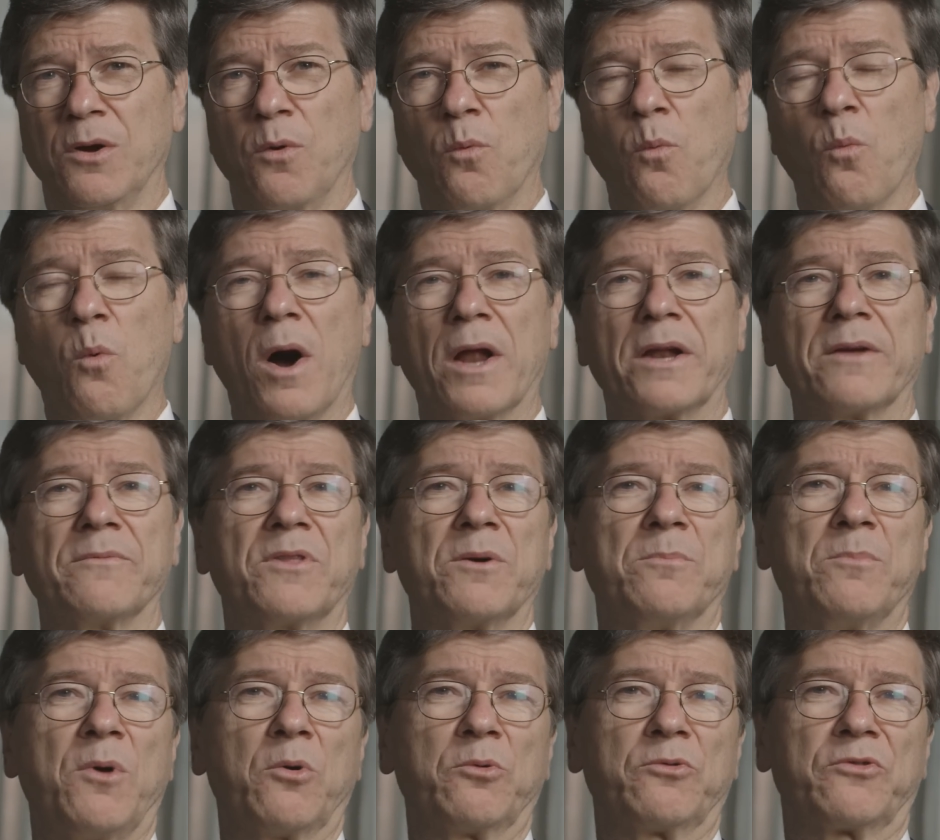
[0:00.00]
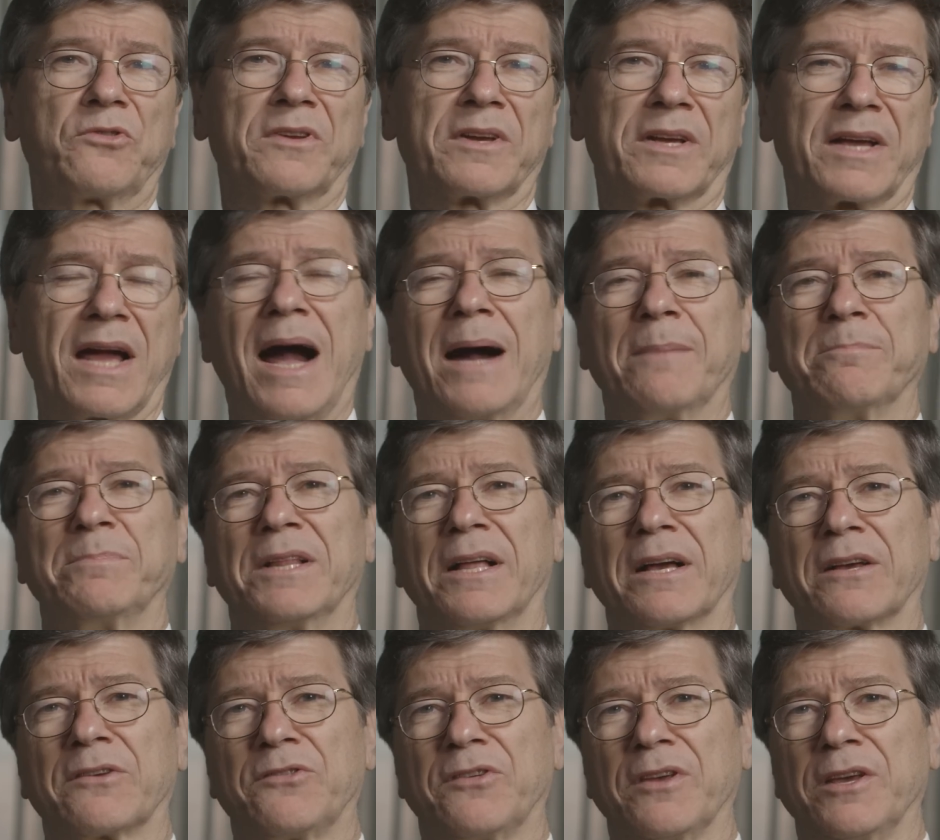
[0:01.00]
one of the most
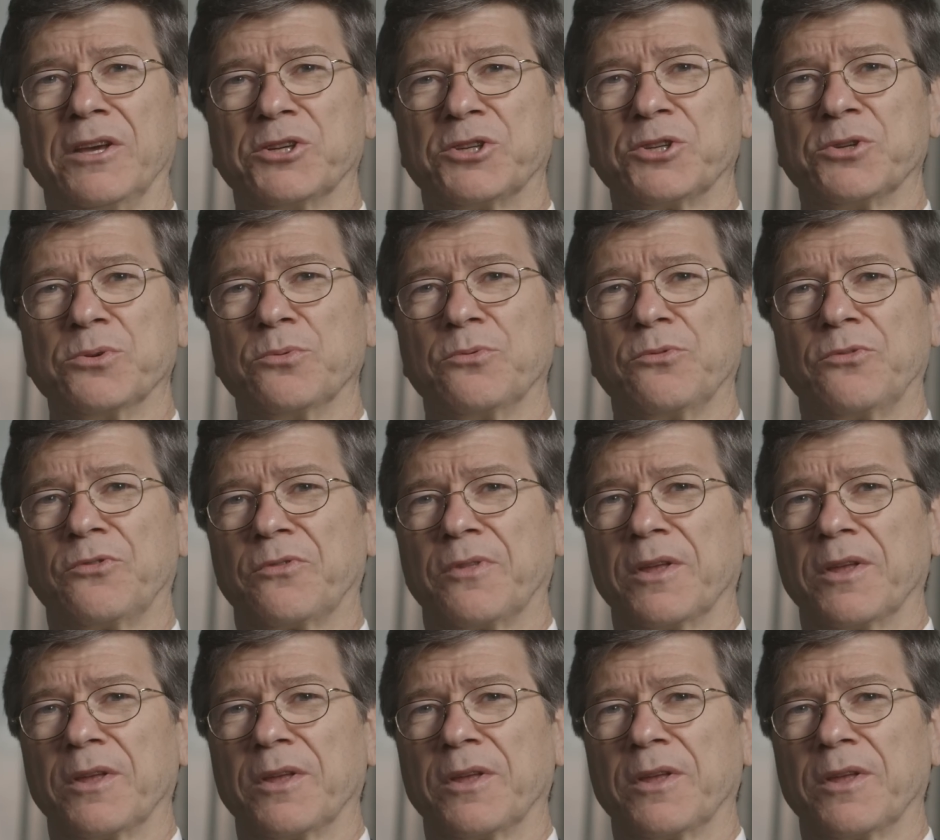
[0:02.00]
complex issues